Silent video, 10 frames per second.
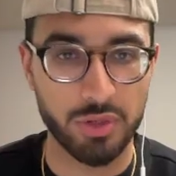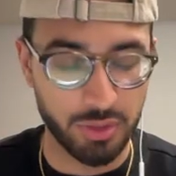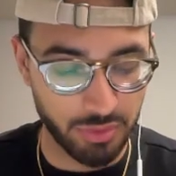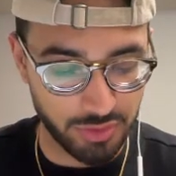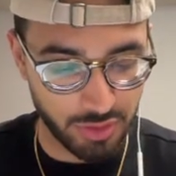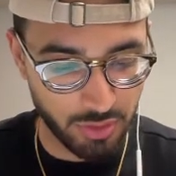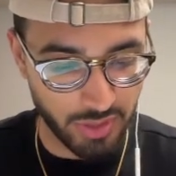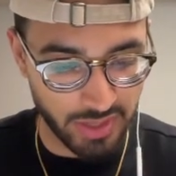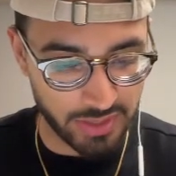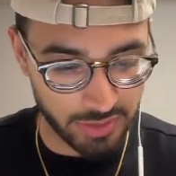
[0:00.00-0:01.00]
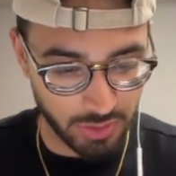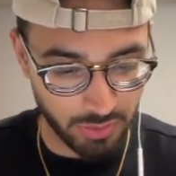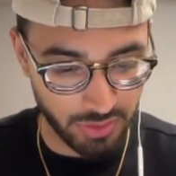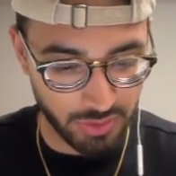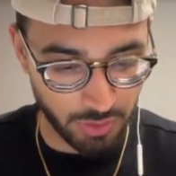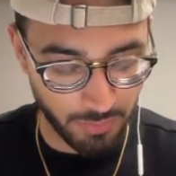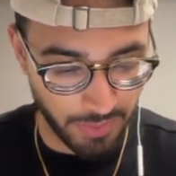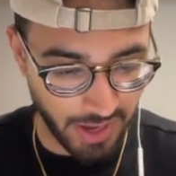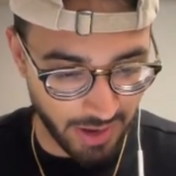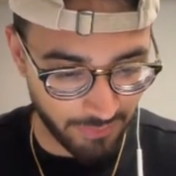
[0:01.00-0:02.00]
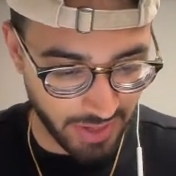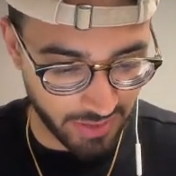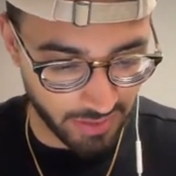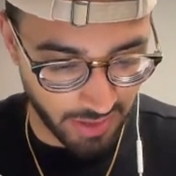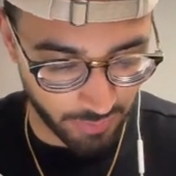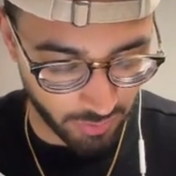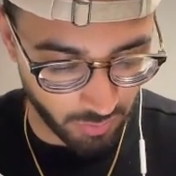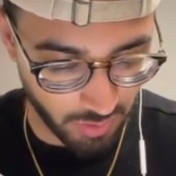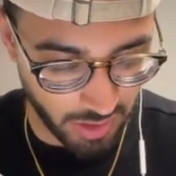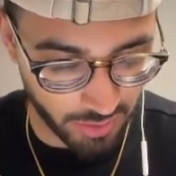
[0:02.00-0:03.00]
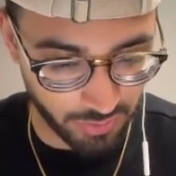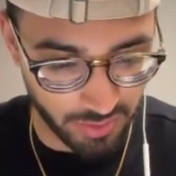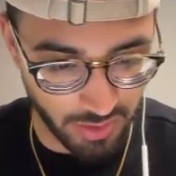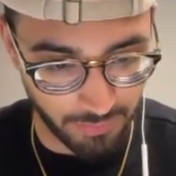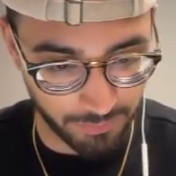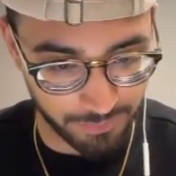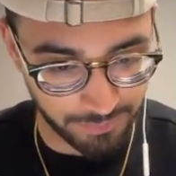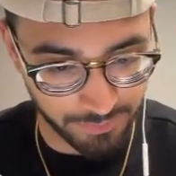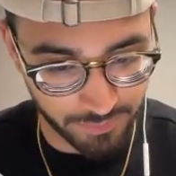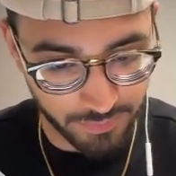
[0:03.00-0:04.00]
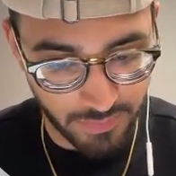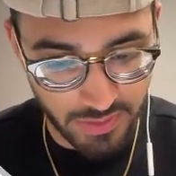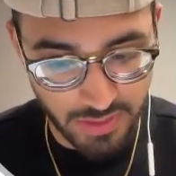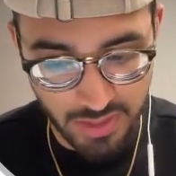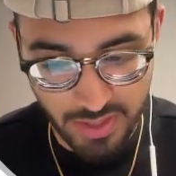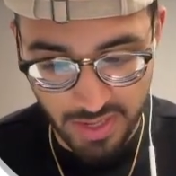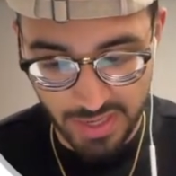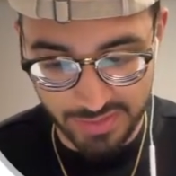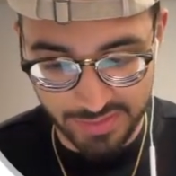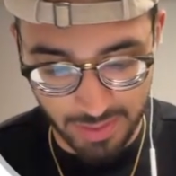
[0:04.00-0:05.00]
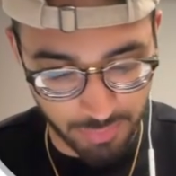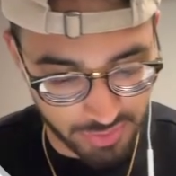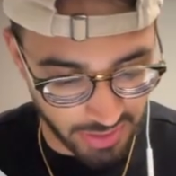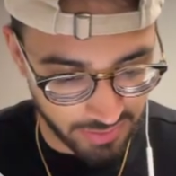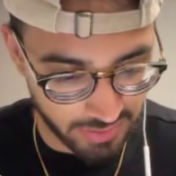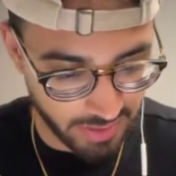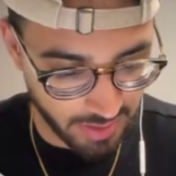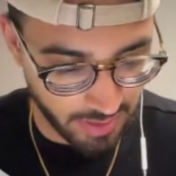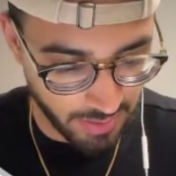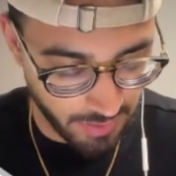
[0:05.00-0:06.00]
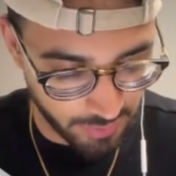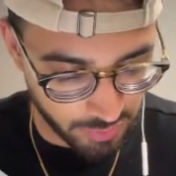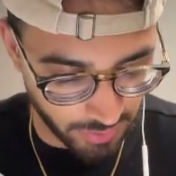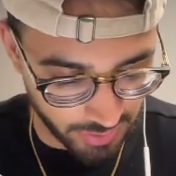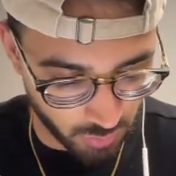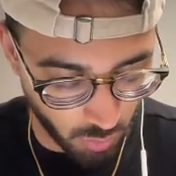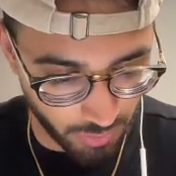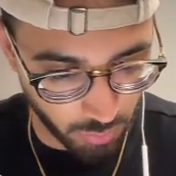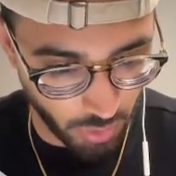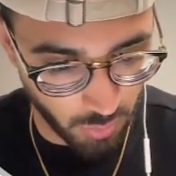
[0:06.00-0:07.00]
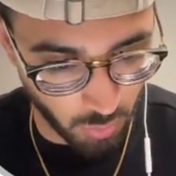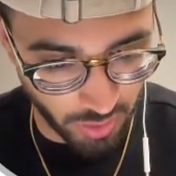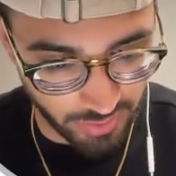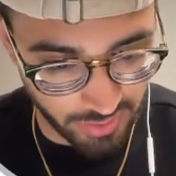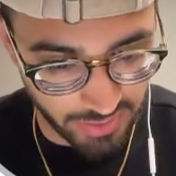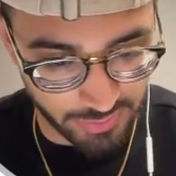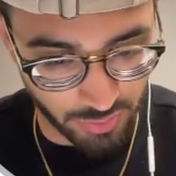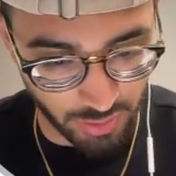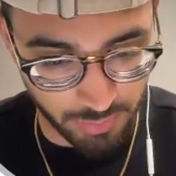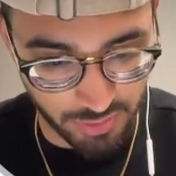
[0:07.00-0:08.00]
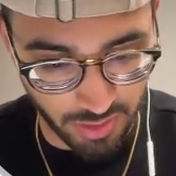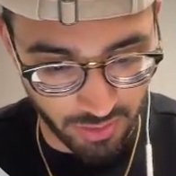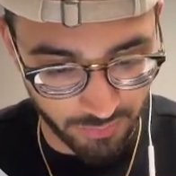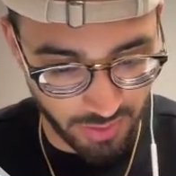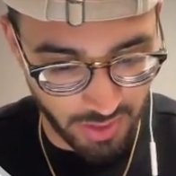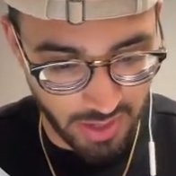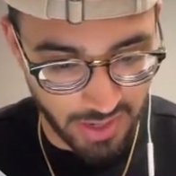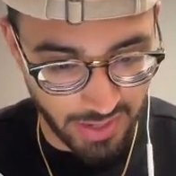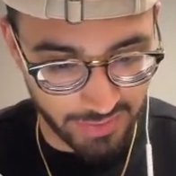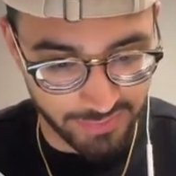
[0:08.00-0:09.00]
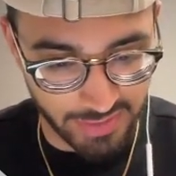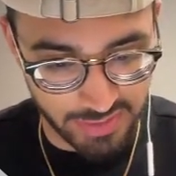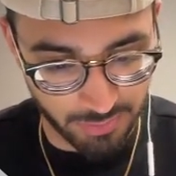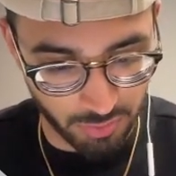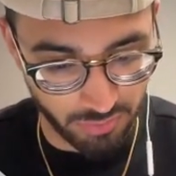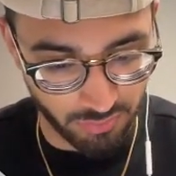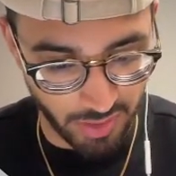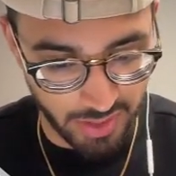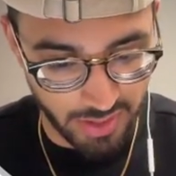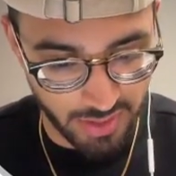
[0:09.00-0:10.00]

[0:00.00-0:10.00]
you would do is have that 110%. So that's 1.1 in terms of a decimal, right?